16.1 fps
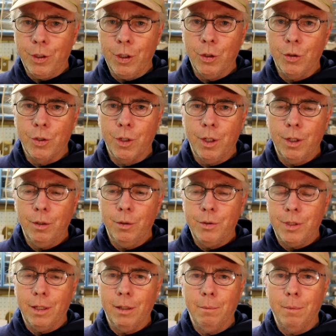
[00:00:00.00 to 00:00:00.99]
years
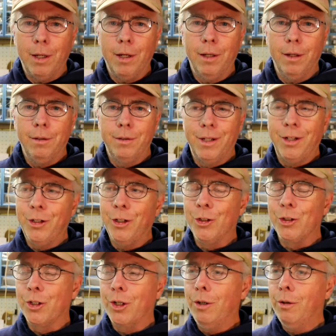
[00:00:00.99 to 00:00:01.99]
ago, about 10
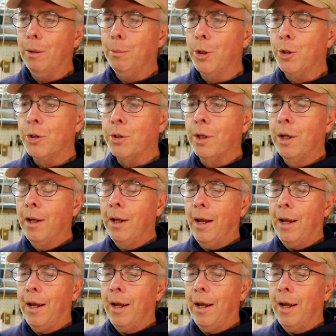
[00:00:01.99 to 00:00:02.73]
years ago almost,